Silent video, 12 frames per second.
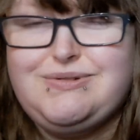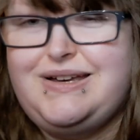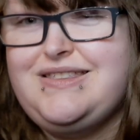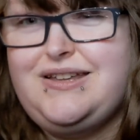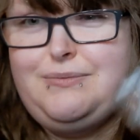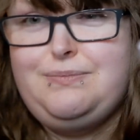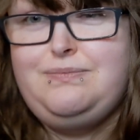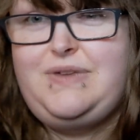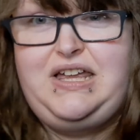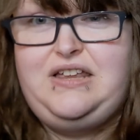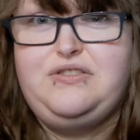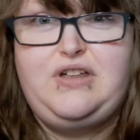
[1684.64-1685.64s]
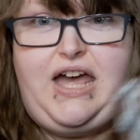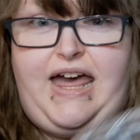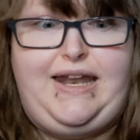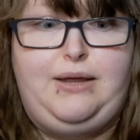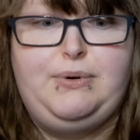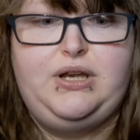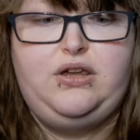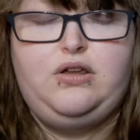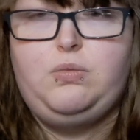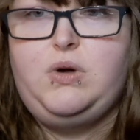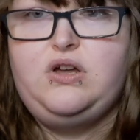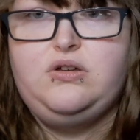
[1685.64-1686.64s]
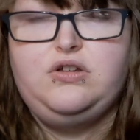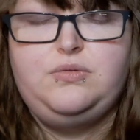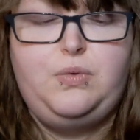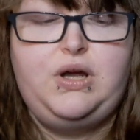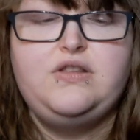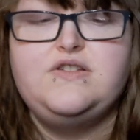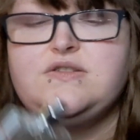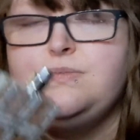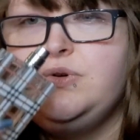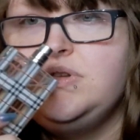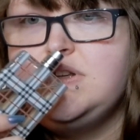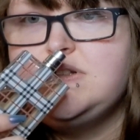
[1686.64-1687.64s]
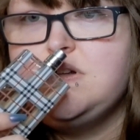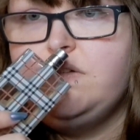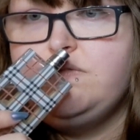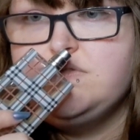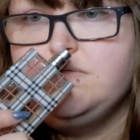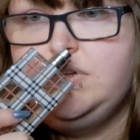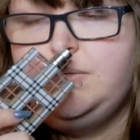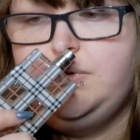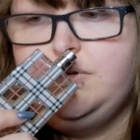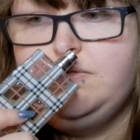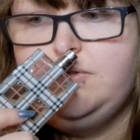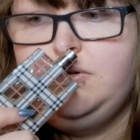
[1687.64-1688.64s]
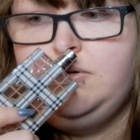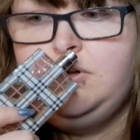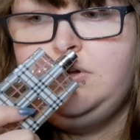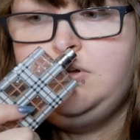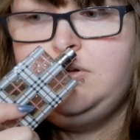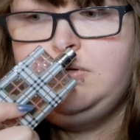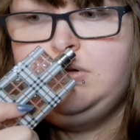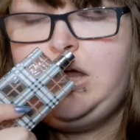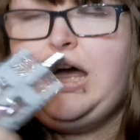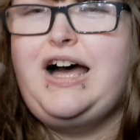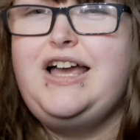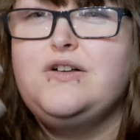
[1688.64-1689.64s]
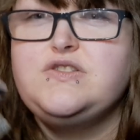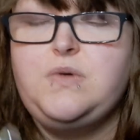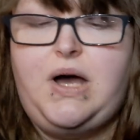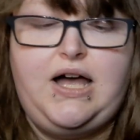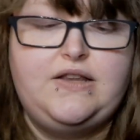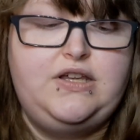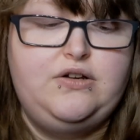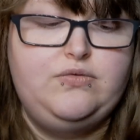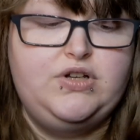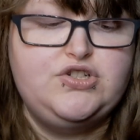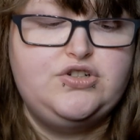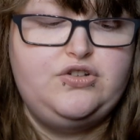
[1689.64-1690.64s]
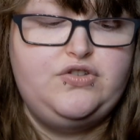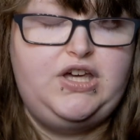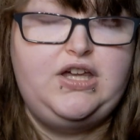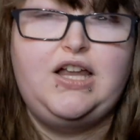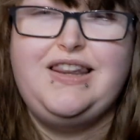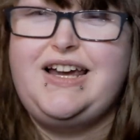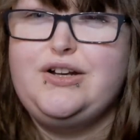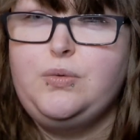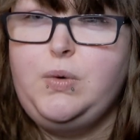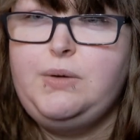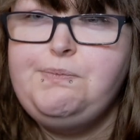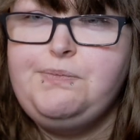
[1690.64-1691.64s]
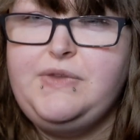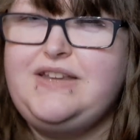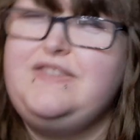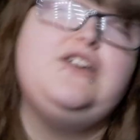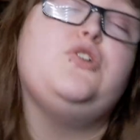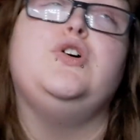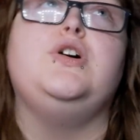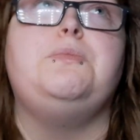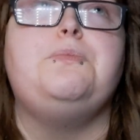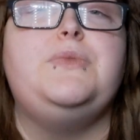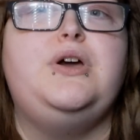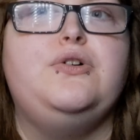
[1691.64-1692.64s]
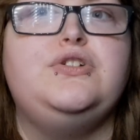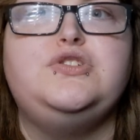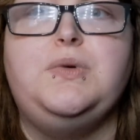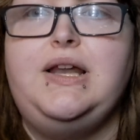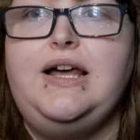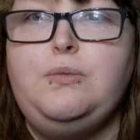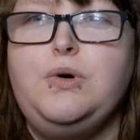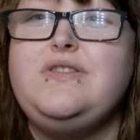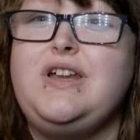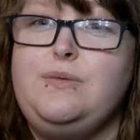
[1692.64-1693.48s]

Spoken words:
So I think anybody could wear this and pull this off. It's really beautiful. I also had the original, the lighter one, like the Eau de Toilette one.